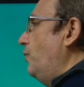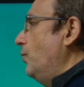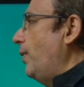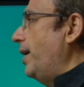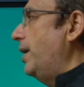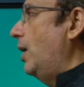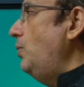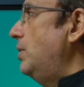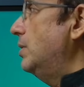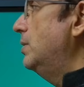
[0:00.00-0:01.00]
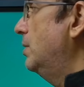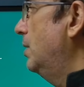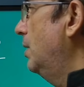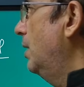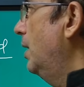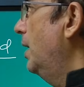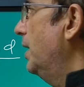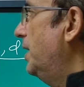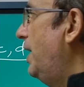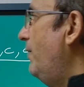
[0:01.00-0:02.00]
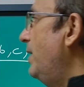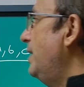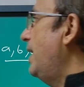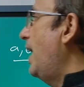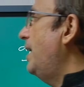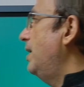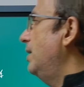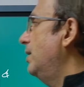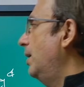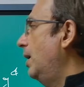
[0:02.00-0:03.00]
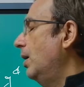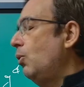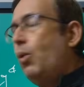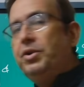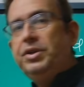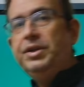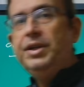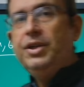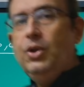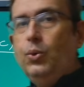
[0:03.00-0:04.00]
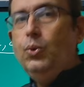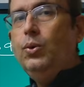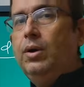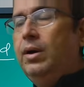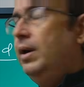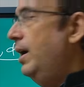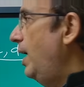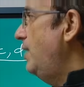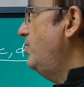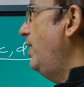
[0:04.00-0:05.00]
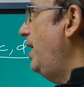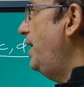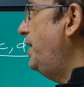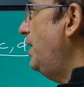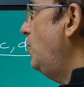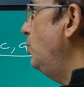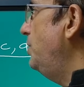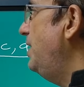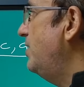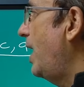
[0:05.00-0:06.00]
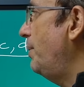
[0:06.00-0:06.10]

we have to find out. Given that the quantity Q is related to these